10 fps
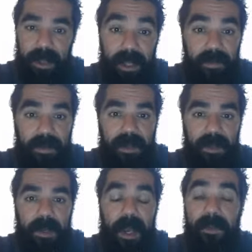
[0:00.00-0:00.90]

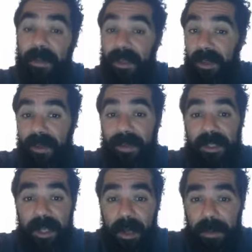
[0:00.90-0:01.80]
Inventory. I have to be good at my
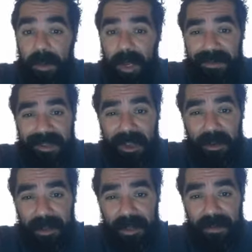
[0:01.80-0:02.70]
job though. I have to
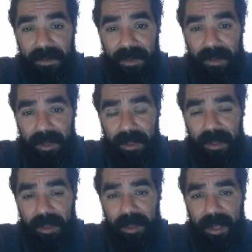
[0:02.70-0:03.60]
know the inventory.
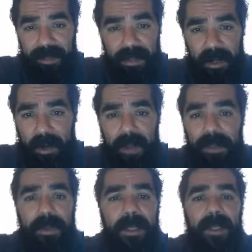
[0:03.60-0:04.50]
I have to know all
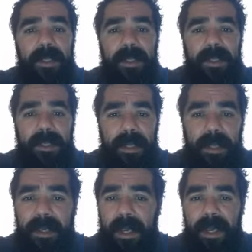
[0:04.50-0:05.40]
13 to
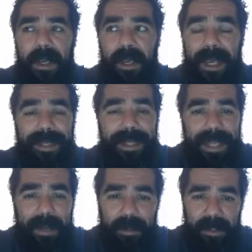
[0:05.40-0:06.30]
16, 18
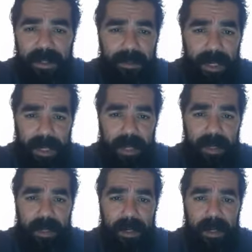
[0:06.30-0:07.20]
neighborhoods in
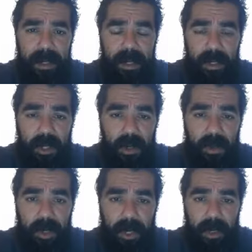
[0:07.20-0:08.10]
Manhattan.
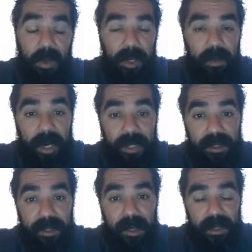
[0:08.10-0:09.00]
Know uh, what the
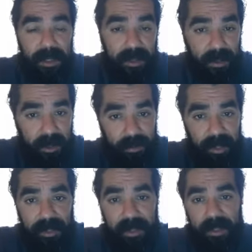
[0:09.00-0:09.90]
prices are, the historic
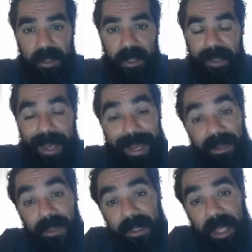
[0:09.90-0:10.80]
prices. I
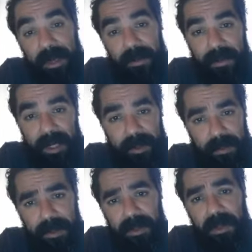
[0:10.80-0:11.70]
could look that up, but I'm
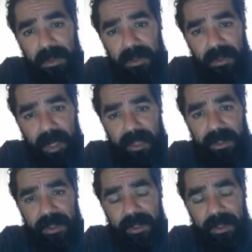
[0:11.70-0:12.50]
supposed to know the trends.